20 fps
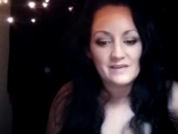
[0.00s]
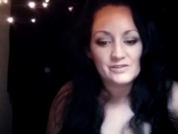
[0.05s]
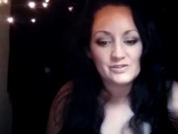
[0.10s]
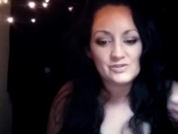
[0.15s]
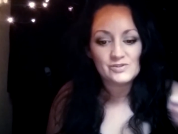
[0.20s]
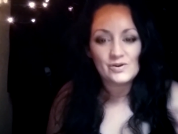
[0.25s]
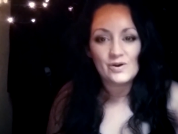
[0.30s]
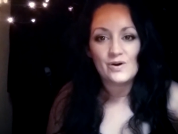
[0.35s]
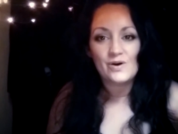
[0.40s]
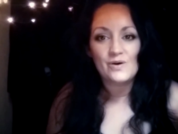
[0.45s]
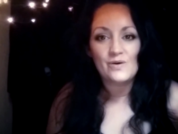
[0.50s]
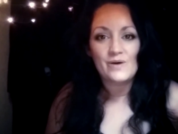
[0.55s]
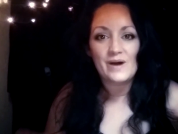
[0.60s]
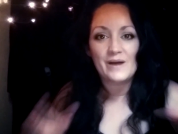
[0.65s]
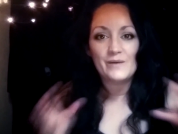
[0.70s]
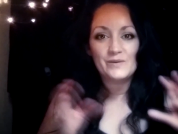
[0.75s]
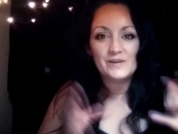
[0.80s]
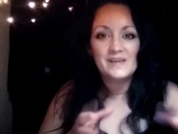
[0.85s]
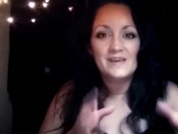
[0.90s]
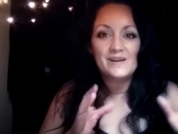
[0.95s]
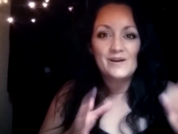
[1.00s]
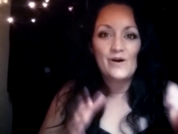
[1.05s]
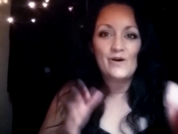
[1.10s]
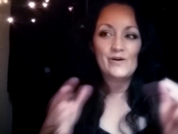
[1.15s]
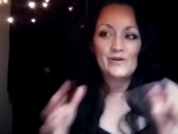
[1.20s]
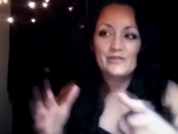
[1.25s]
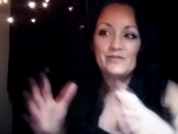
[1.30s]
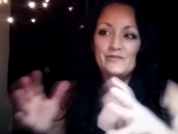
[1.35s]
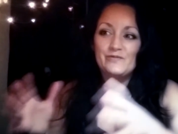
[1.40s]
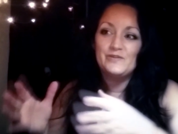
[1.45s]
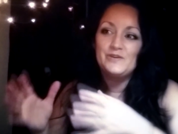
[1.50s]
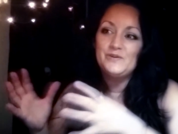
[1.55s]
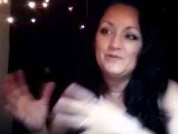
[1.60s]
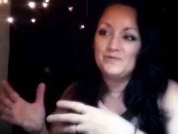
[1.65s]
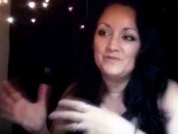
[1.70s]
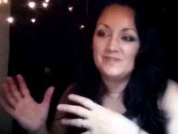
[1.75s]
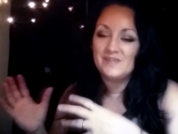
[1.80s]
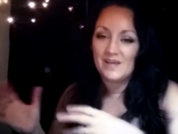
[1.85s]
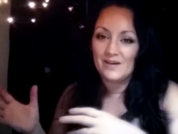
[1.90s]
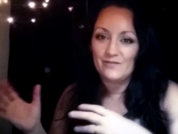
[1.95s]
So I would get all the
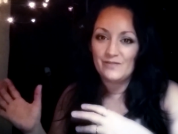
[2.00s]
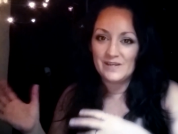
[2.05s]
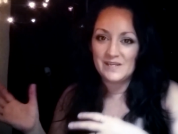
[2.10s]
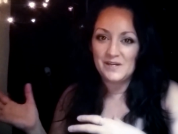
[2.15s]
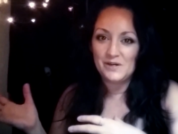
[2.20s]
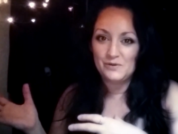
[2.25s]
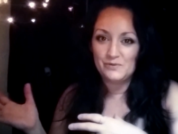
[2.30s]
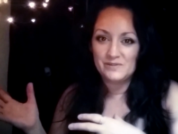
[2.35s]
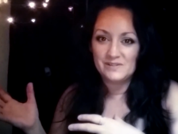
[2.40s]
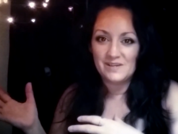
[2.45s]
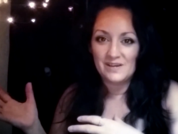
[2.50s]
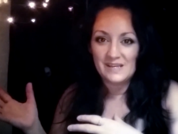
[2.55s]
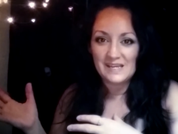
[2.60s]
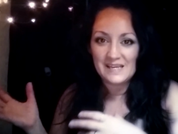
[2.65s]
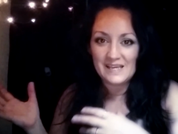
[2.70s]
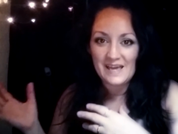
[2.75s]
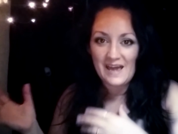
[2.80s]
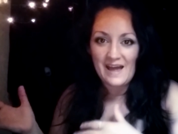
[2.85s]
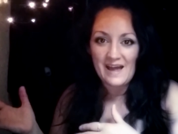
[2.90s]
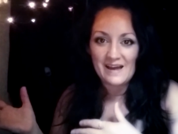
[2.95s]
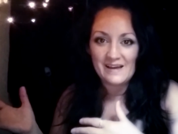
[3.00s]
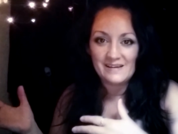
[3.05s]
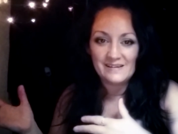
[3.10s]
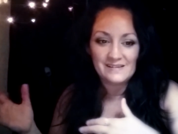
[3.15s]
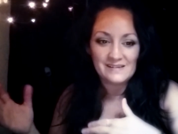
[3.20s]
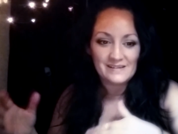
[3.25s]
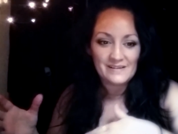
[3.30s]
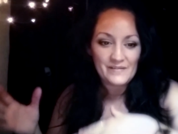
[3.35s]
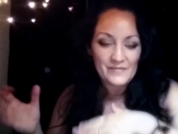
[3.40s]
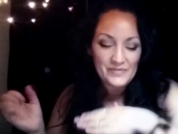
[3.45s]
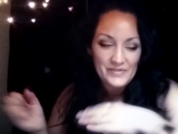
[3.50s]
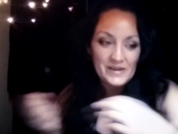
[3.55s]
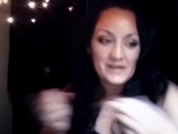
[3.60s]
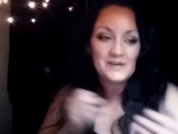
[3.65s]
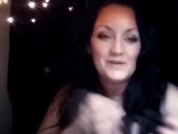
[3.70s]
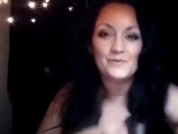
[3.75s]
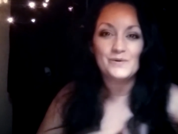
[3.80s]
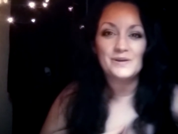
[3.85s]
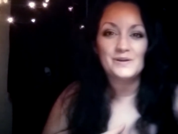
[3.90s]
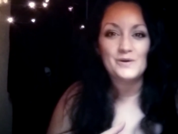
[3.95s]
views that video was going to get, then
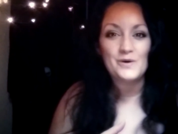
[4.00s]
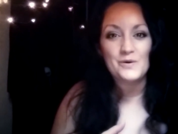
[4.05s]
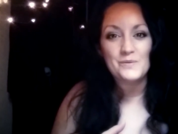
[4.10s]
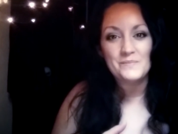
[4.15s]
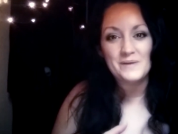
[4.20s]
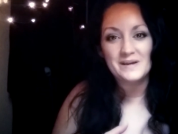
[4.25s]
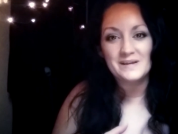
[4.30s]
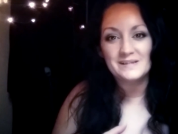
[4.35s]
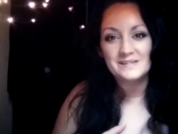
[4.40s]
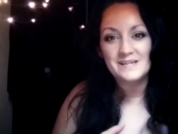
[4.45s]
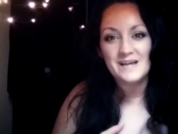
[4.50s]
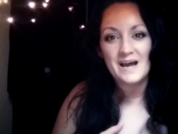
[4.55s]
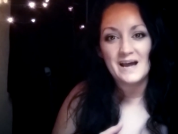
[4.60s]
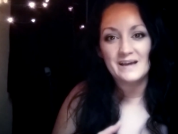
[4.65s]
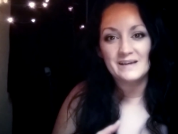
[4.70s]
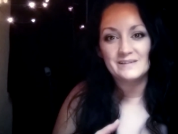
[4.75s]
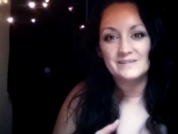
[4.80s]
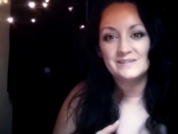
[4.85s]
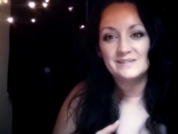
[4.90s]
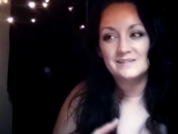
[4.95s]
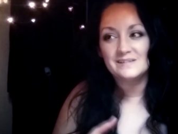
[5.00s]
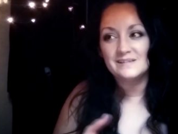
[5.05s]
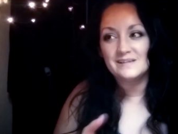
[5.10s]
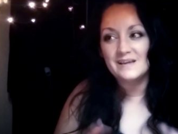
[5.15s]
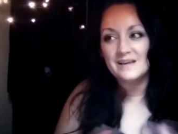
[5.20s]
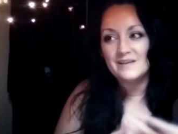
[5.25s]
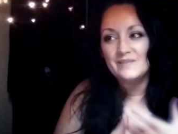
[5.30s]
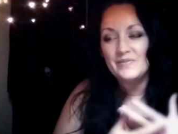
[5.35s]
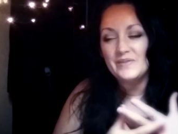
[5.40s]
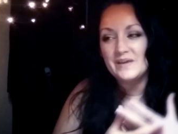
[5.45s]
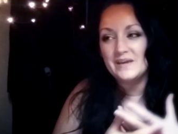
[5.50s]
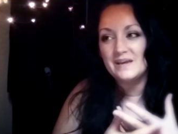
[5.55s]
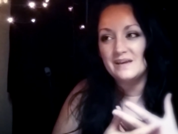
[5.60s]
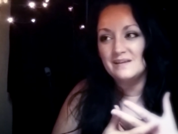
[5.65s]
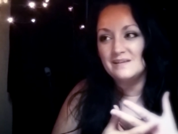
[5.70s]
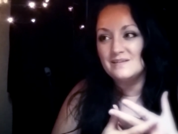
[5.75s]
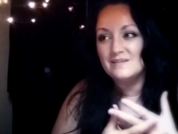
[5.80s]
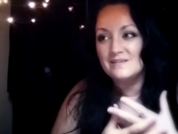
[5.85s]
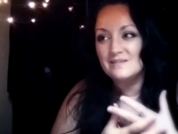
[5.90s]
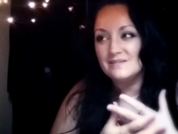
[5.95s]
it would go monetized, and
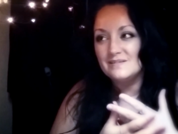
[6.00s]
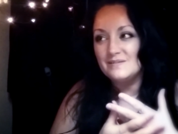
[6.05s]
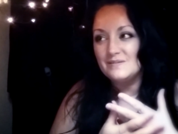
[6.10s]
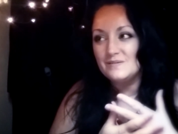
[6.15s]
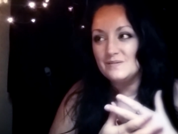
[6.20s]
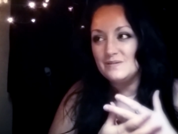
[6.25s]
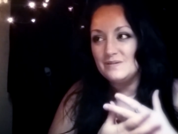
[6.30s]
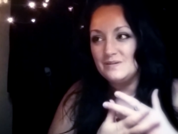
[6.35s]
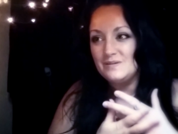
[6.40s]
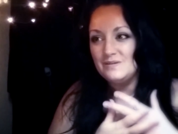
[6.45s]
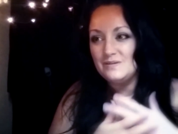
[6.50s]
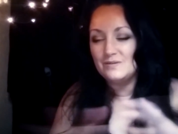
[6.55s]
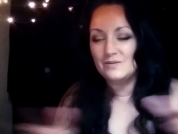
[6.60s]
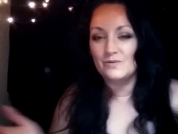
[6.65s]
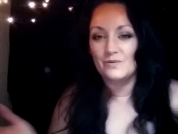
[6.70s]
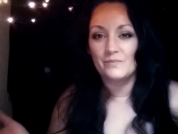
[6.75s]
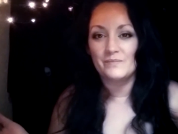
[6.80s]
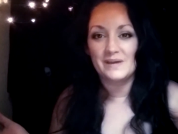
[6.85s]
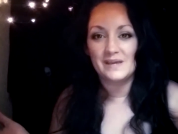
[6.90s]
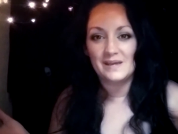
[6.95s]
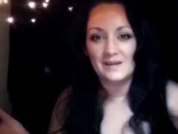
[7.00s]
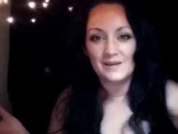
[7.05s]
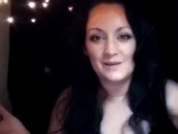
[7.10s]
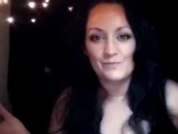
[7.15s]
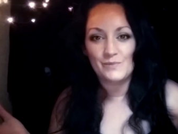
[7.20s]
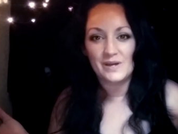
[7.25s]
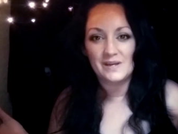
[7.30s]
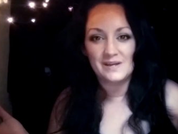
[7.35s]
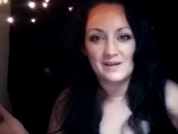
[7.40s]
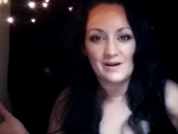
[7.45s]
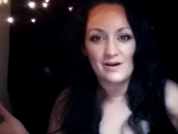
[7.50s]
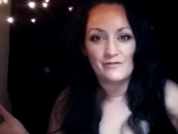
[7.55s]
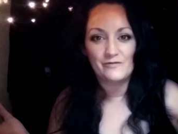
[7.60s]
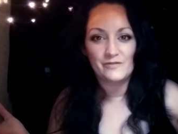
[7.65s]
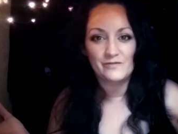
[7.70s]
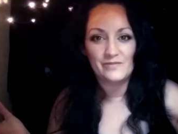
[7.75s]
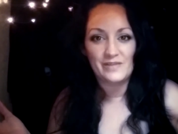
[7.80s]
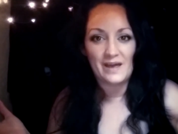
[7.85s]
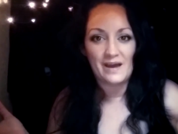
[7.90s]
then you don't make any money off of